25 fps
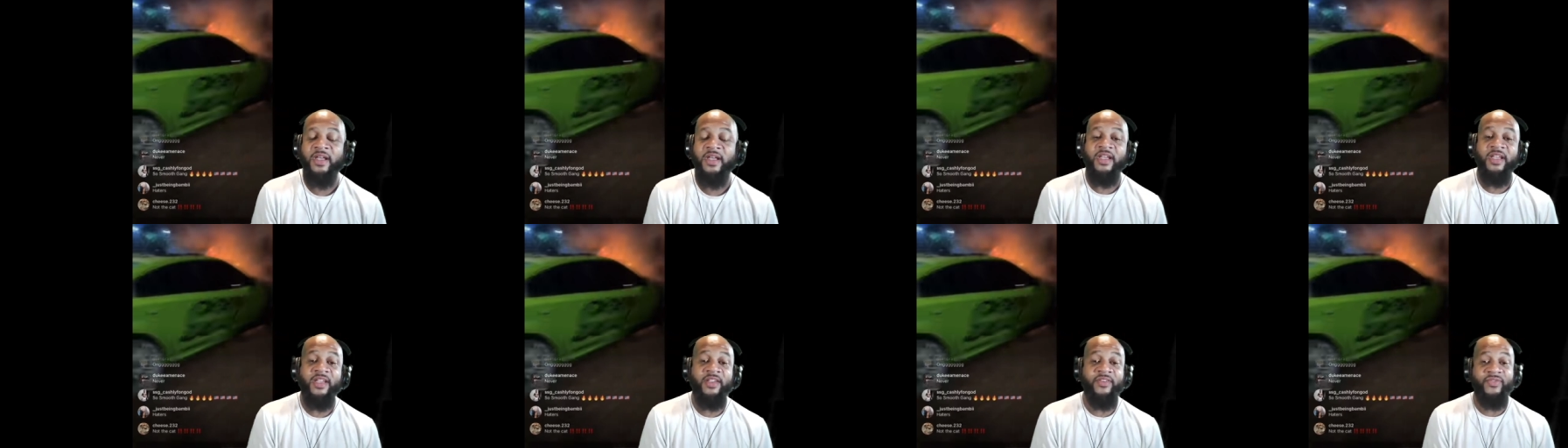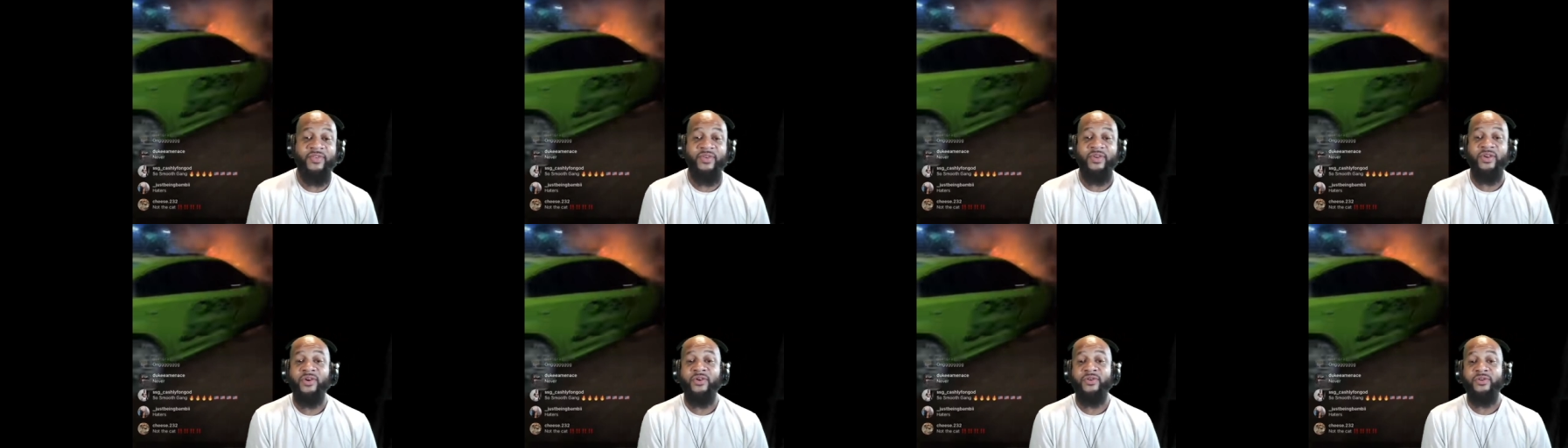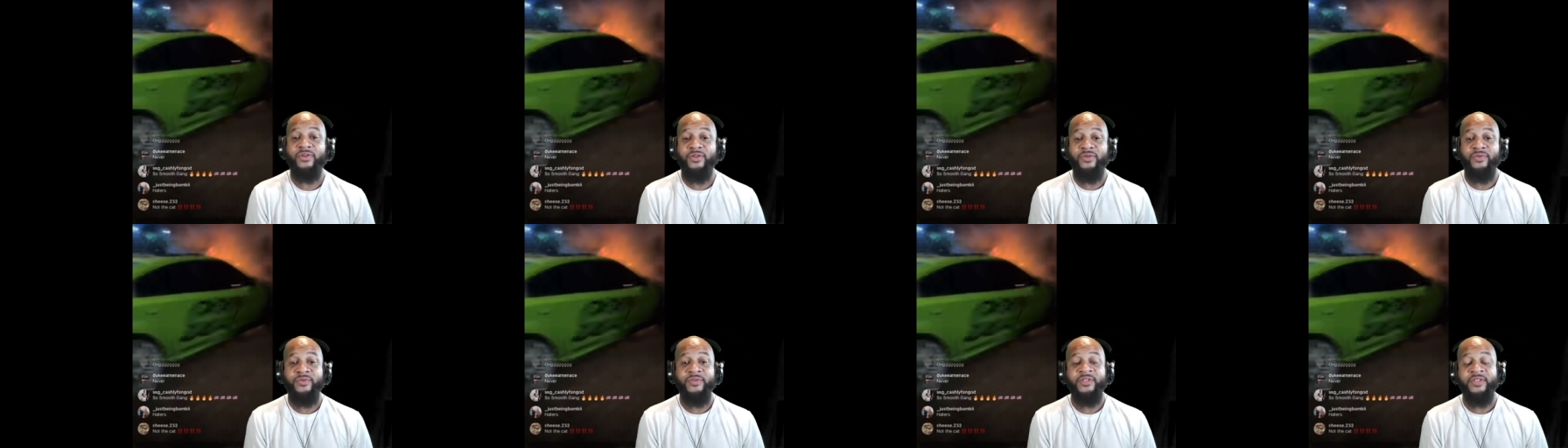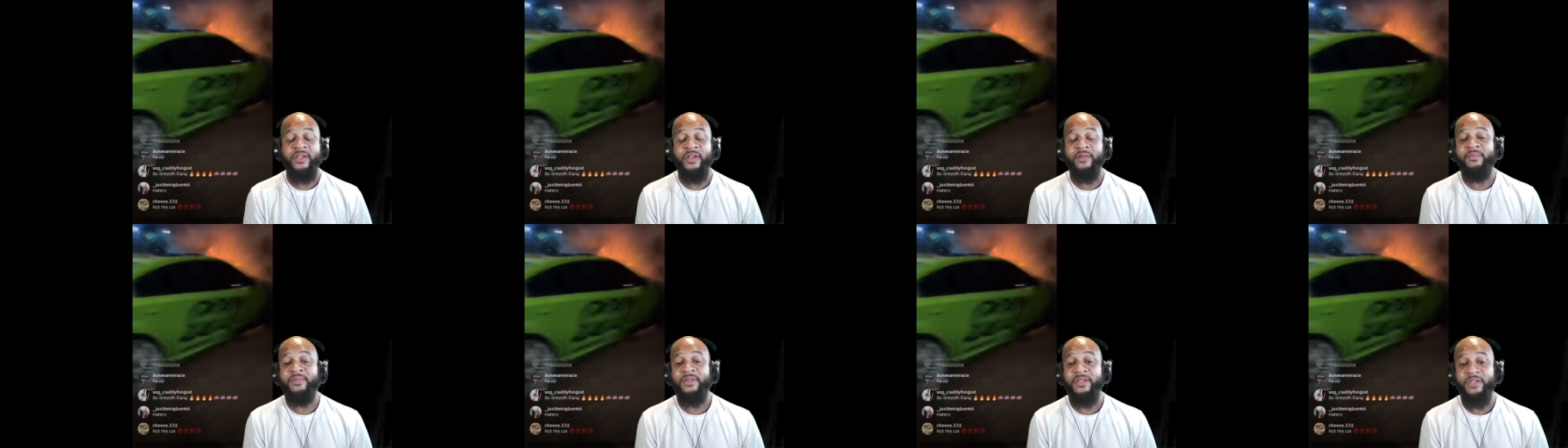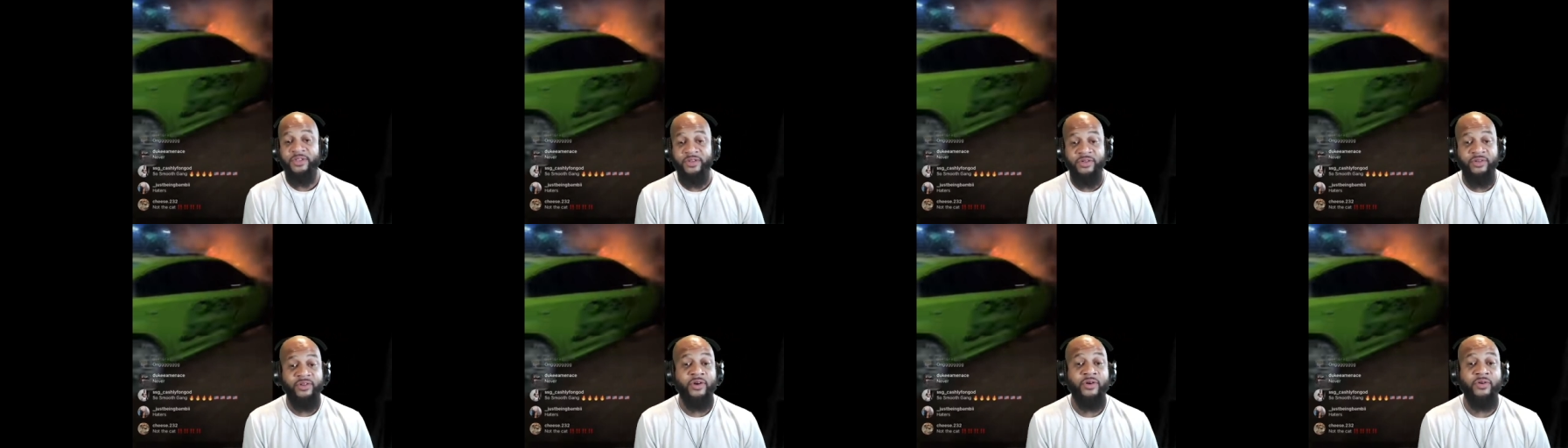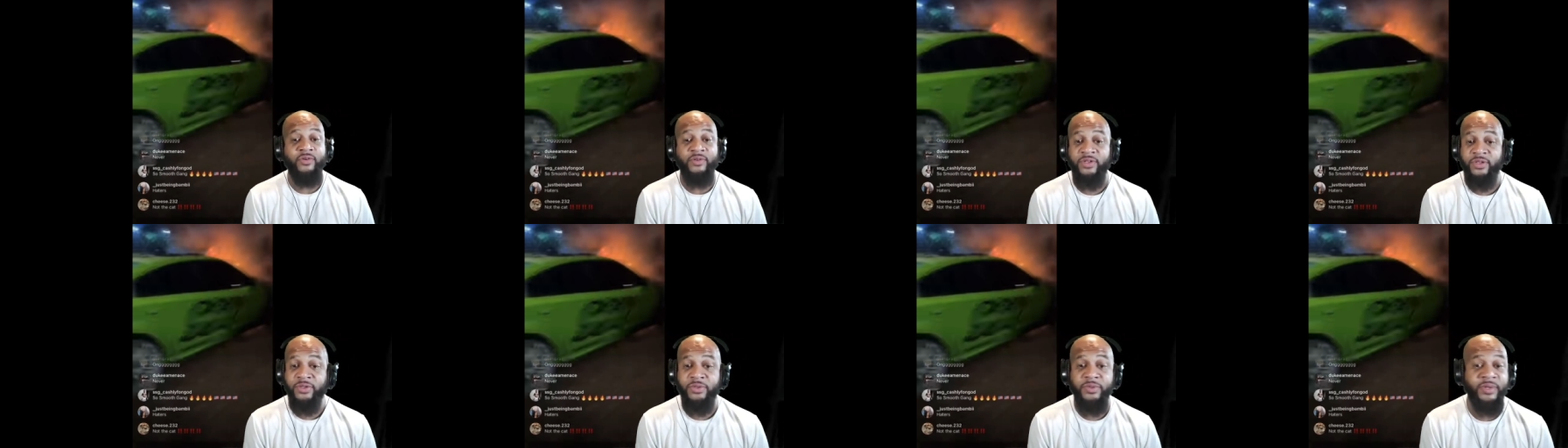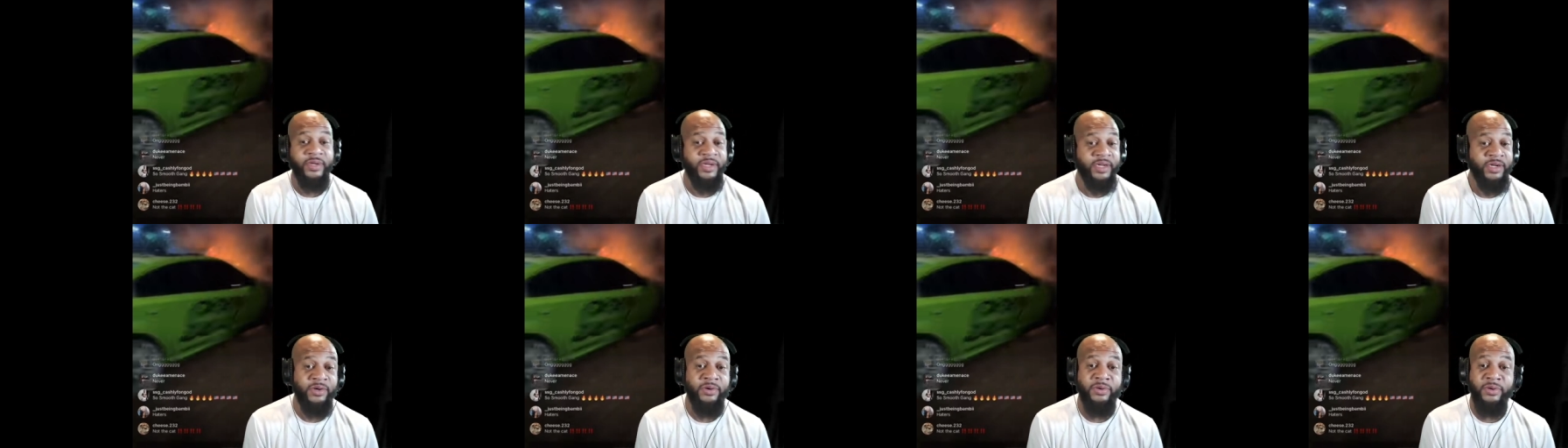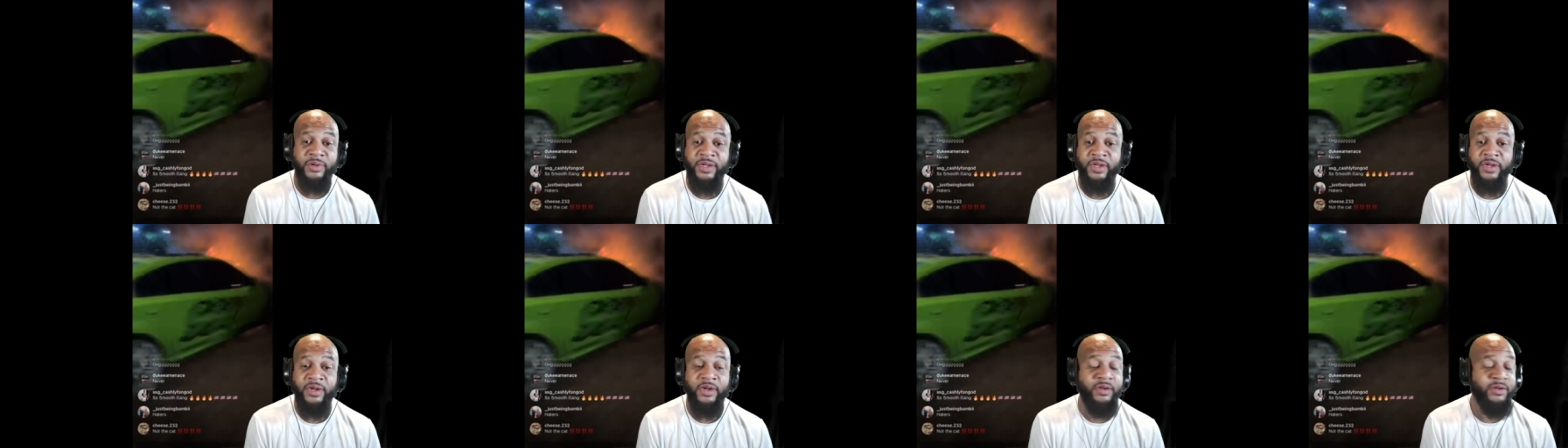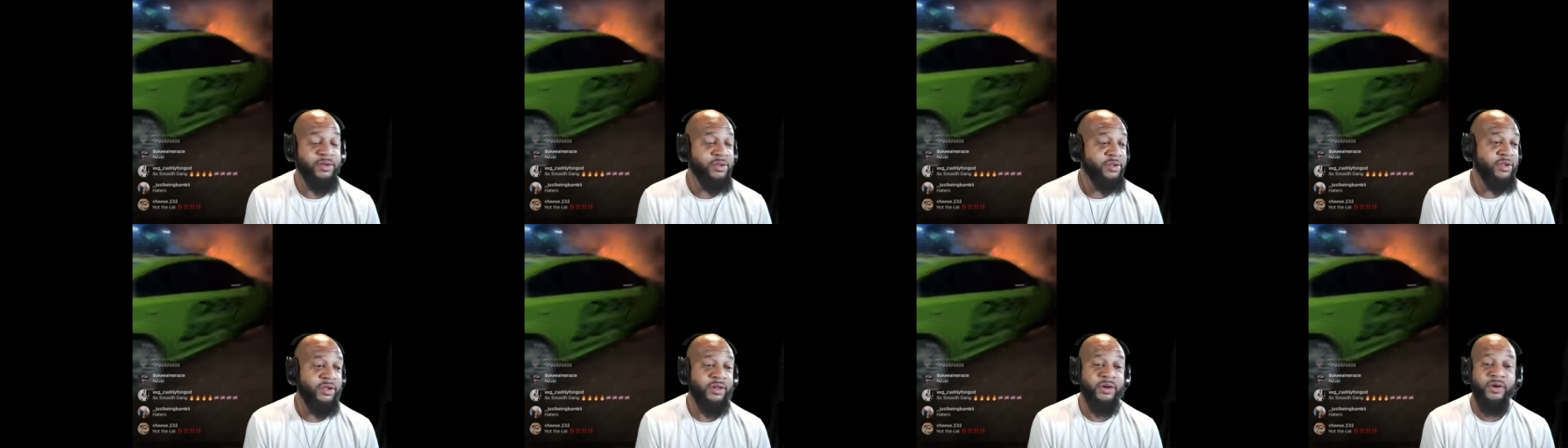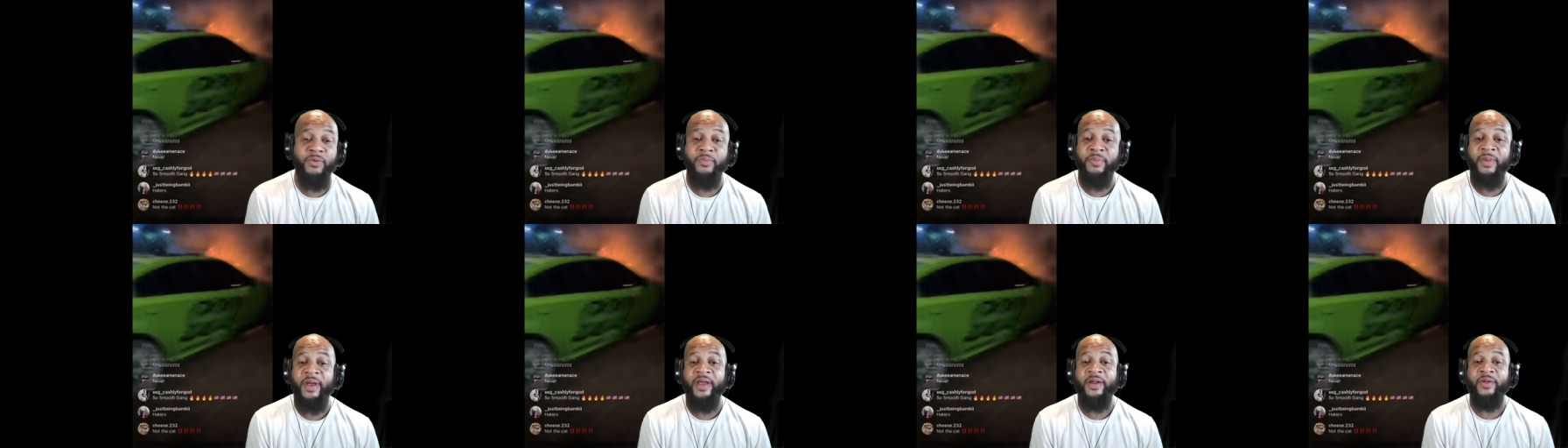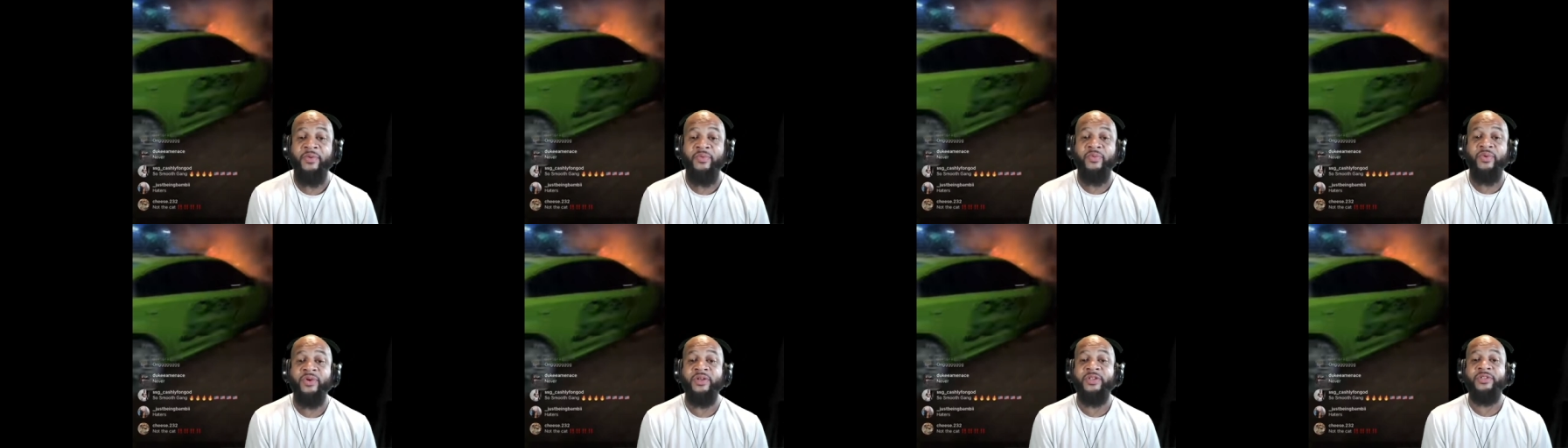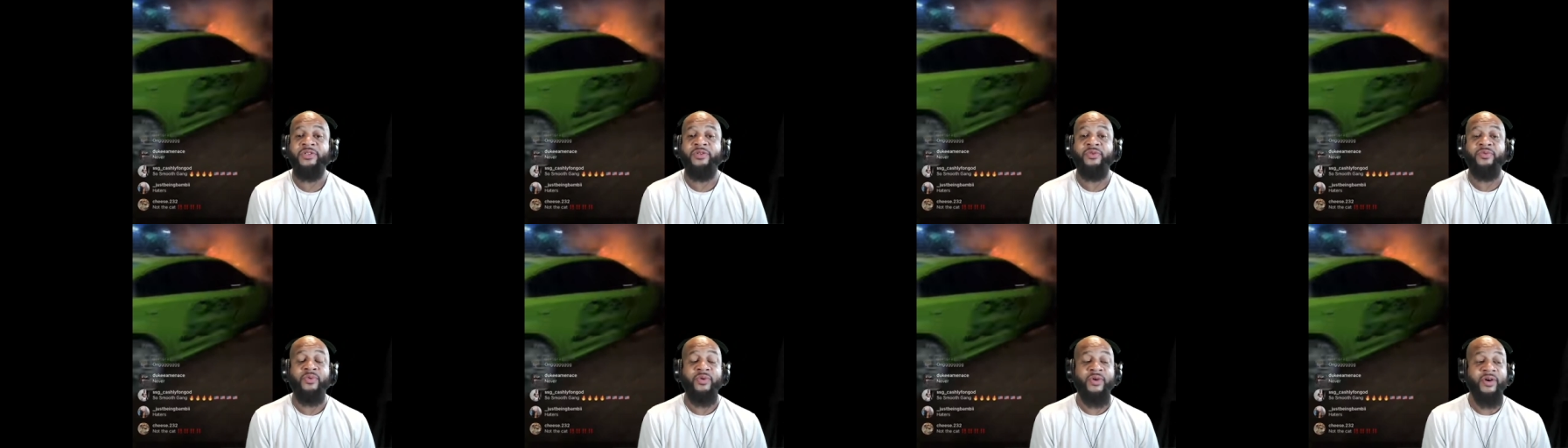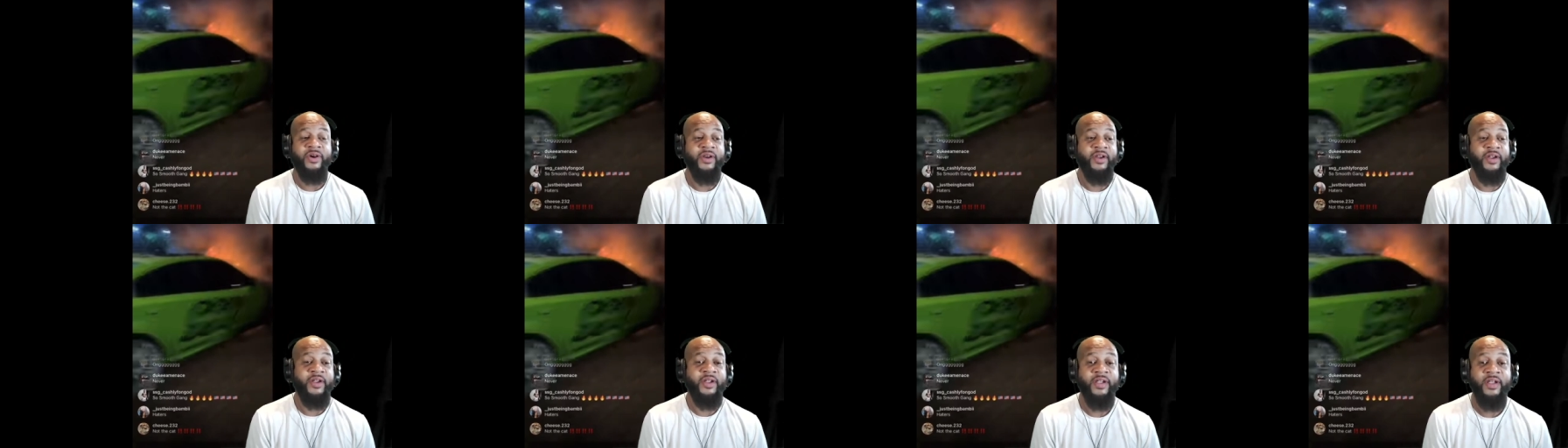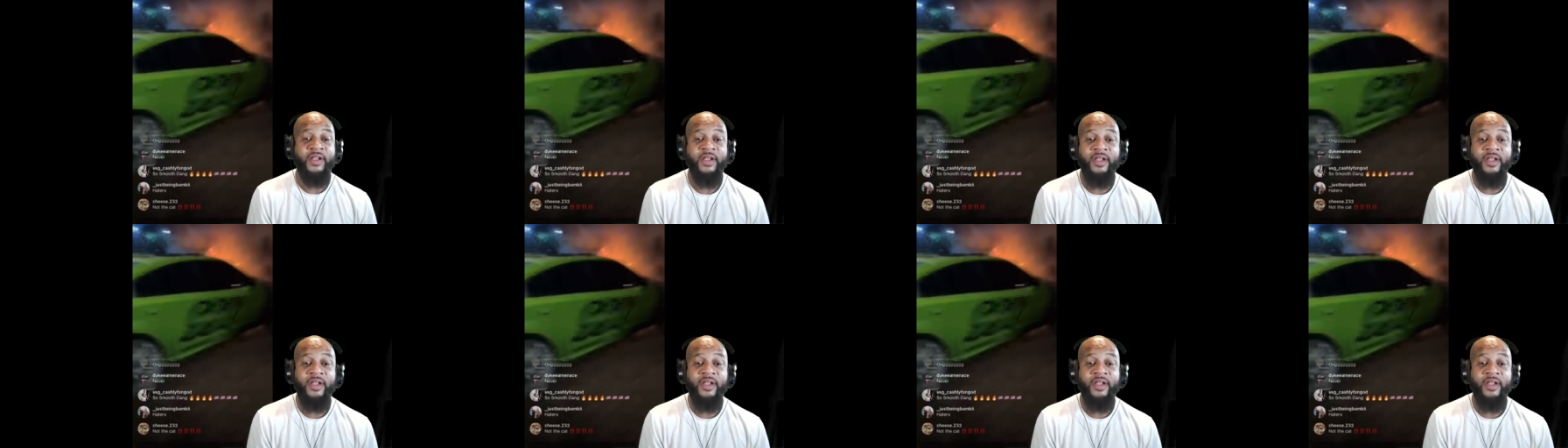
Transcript: If you gonna do something, you gonna do it. It don't care. It don't matter what you wear.